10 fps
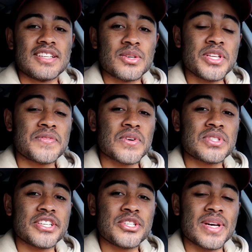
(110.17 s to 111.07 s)
So this
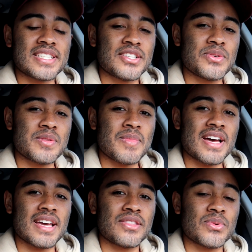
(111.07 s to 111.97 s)
first issue has to do with
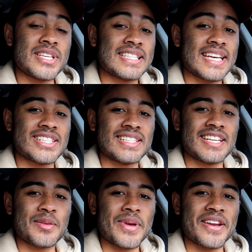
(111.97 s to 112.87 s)
my 3-stage
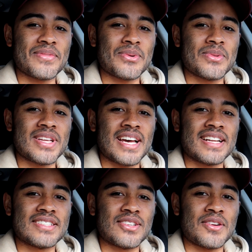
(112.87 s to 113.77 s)
intake manifold that I
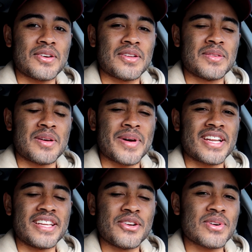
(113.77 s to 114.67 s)
installed
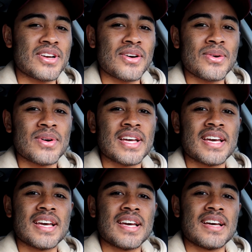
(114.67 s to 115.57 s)
about a year ago.
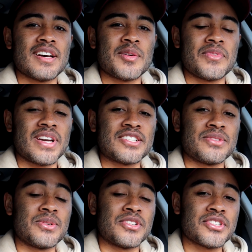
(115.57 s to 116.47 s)
If you guys are
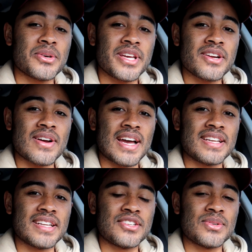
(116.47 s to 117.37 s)
new to the show here, I
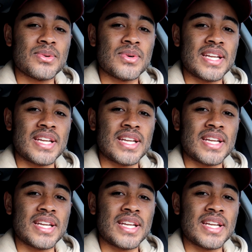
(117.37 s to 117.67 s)
did do a